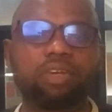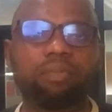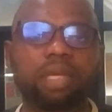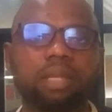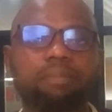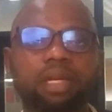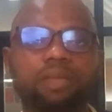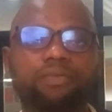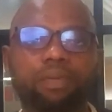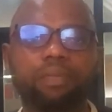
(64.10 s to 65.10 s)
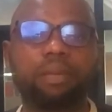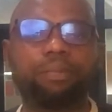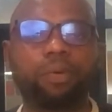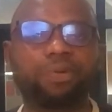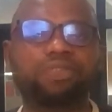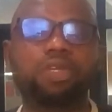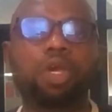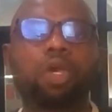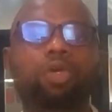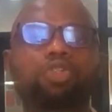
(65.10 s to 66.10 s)
they're not making money from their books.
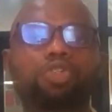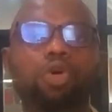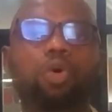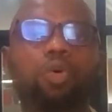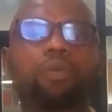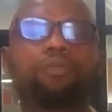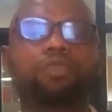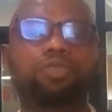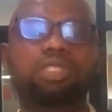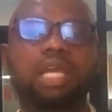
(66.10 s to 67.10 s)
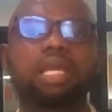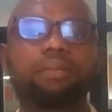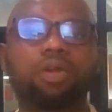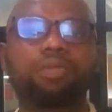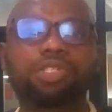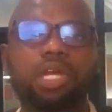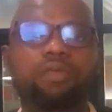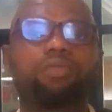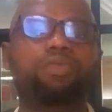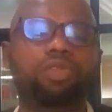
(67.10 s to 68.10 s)
So today I'm going to be
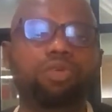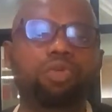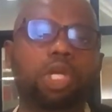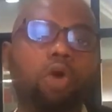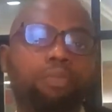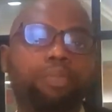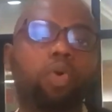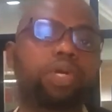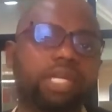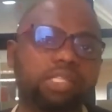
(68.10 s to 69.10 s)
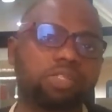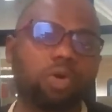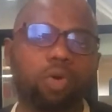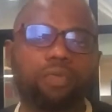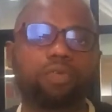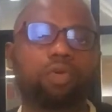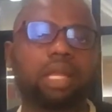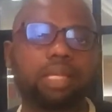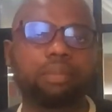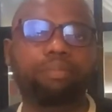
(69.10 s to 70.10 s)
sharing with you the components of your
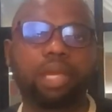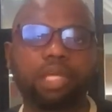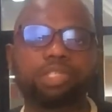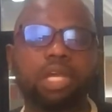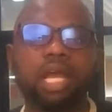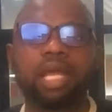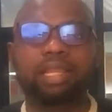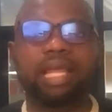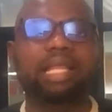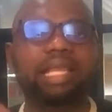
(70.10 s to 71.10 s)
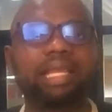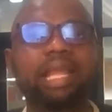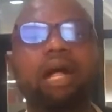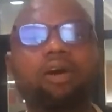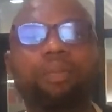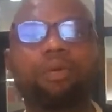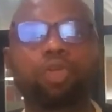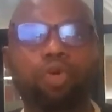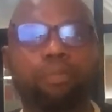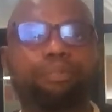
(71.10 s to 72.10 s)
landing page that can help
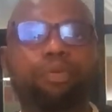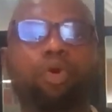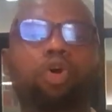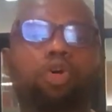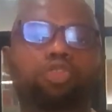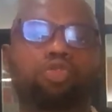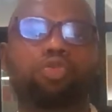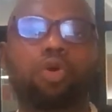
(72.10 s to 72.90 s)
your book to